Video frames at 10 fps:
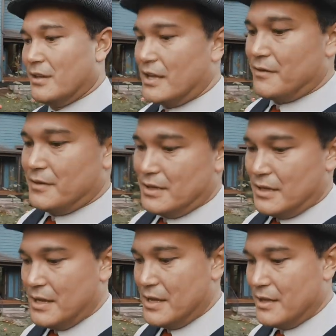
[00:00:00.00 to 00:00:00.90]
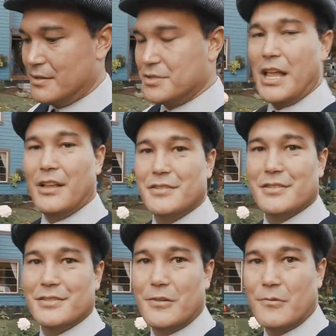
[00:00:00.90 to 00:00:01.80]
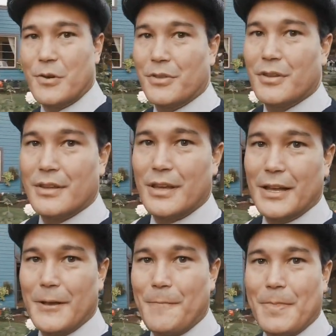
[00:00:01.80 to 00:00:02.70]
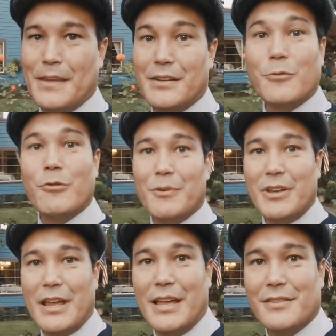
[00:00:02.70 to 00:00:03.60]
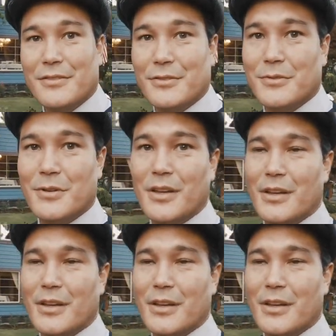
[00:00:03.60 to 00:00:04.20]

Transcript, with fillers: a lot of the, the challenges and the growth um, that young women had to